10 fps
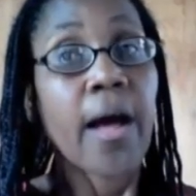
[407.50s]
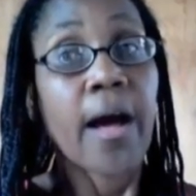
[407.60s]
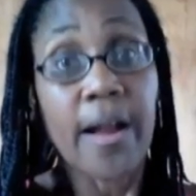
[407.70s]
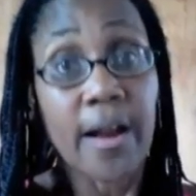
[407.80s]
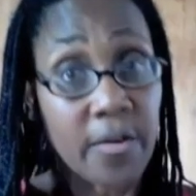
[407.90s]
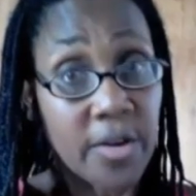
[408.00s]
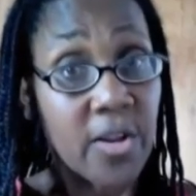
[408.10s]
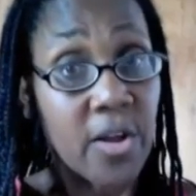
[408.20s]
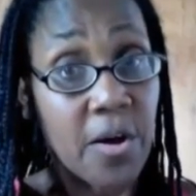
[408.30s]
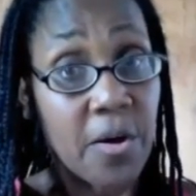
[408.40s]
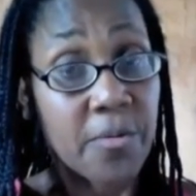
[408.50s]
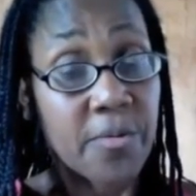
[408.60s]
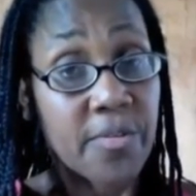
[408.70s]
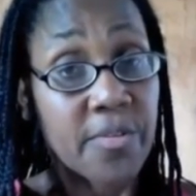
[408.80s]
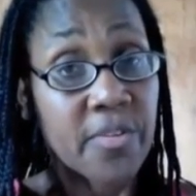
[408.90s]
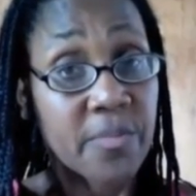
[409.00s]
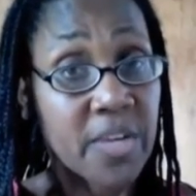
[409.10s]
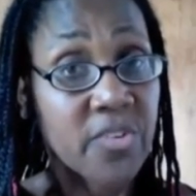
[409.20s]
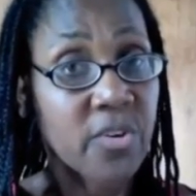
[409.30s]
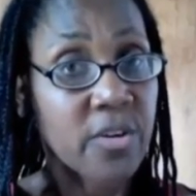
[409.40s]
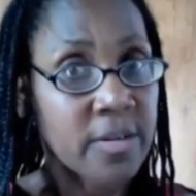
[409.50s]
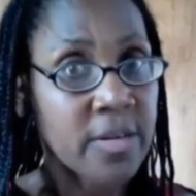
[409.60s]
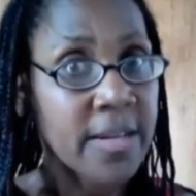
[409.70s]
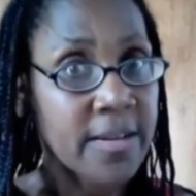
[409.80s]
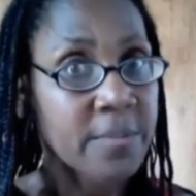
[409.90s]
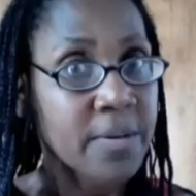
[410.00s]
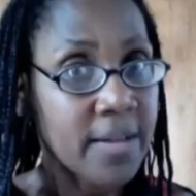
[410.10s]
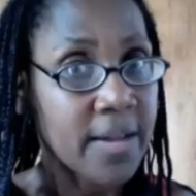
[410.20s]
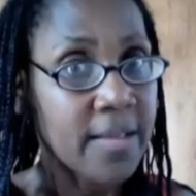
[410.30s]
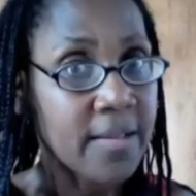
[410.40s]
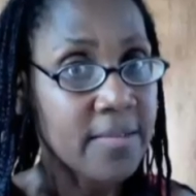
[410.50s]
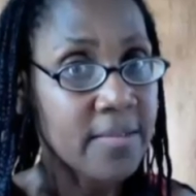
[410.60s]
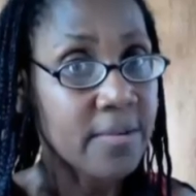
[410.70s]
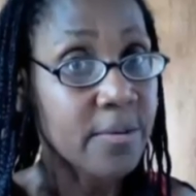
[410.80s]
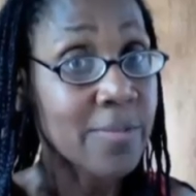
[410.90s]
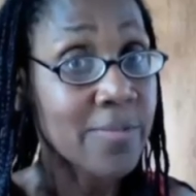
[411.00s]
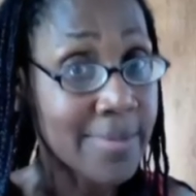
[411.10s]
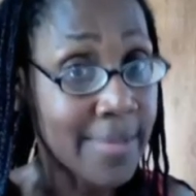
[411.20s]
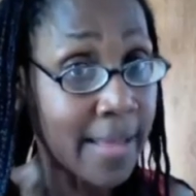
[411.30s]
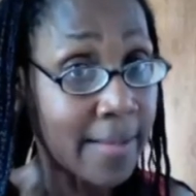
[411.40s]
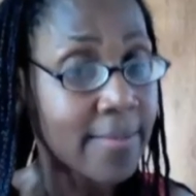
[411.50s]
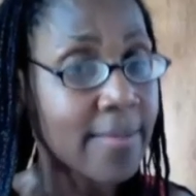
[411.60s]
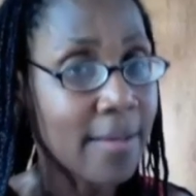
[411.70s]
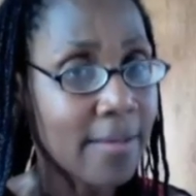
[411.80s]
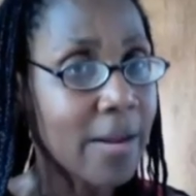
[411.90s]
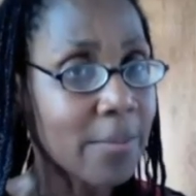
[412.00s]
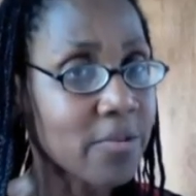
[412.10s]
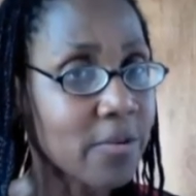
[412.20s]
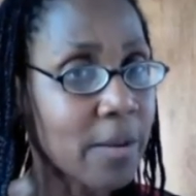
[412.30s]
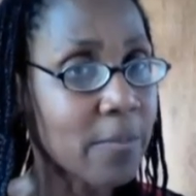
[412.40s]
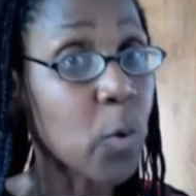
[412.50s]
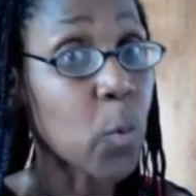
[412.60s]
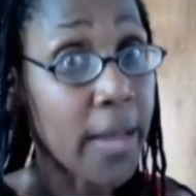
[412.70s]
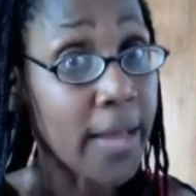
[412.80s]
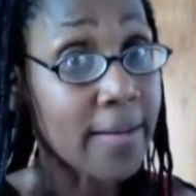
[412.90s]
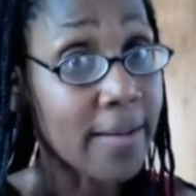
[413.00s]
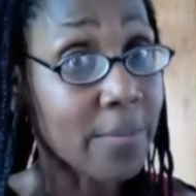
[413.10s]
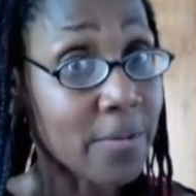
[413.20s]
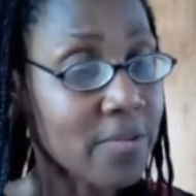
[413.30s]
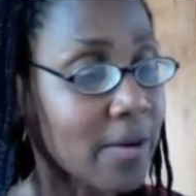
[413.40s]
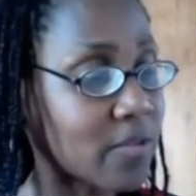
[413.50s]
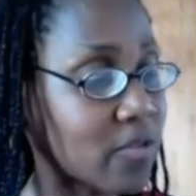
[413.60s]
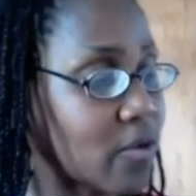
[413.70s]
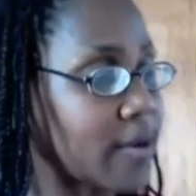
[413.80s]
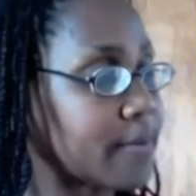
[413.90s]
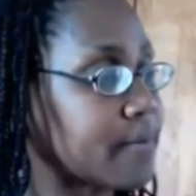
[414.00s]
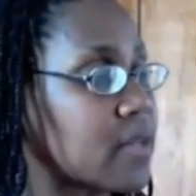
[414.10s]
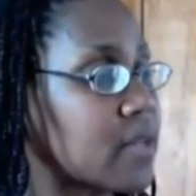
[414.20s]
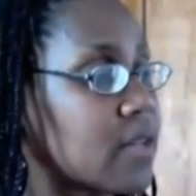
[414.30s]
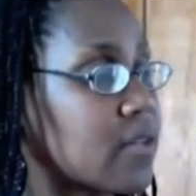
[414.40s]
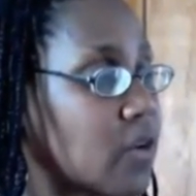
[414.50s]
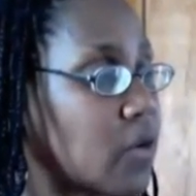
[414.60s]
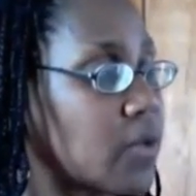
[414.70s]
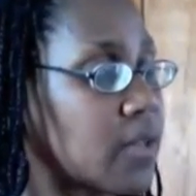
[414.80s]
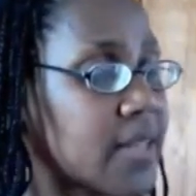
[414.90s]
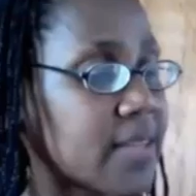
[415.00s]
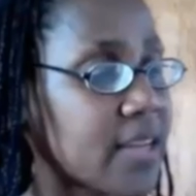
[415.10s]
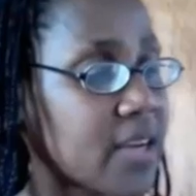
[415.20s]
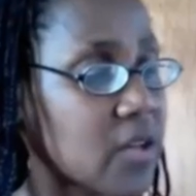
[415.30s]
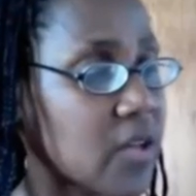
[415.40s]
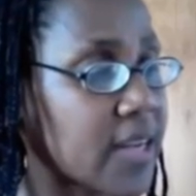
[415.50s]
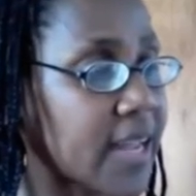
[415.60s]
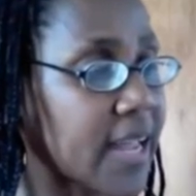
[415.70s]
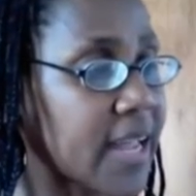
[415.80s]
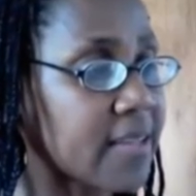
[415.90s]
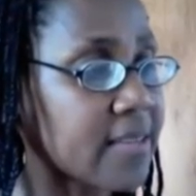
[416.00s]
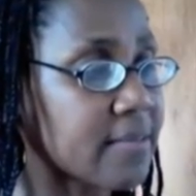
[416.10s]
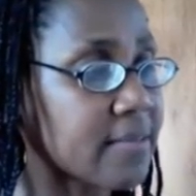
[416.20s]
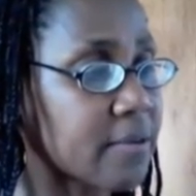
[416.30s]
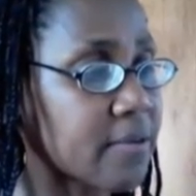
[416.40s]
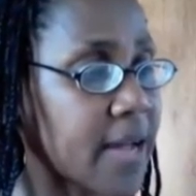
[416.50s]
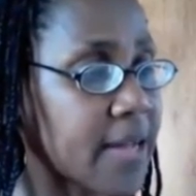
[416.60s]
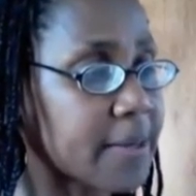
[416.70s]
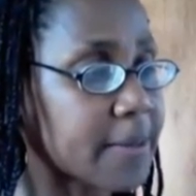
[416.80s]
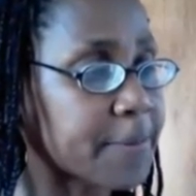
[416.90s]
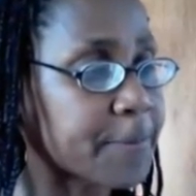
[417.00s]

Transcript: I already know this patient could end up on dialysis or even dead if I prescribe, or when I prescribe this drug. So let's take a look and see what we've got here.